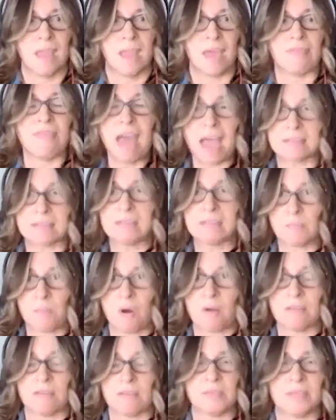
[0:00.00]
And that's the
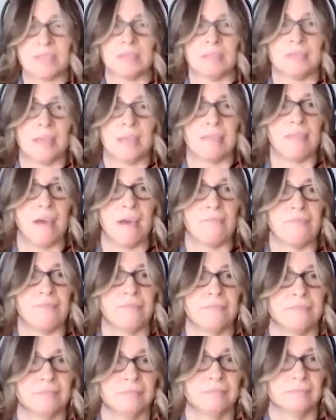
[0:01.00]
part of the business I love.
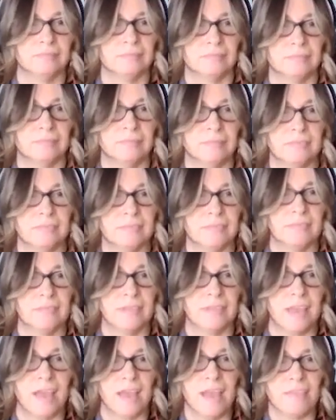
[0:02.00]

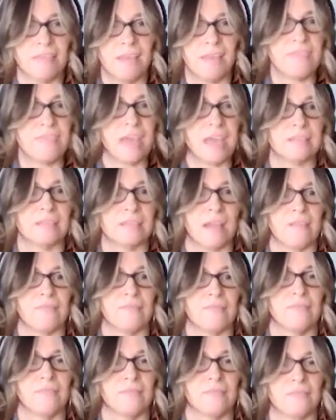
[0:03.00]
I love that stuff.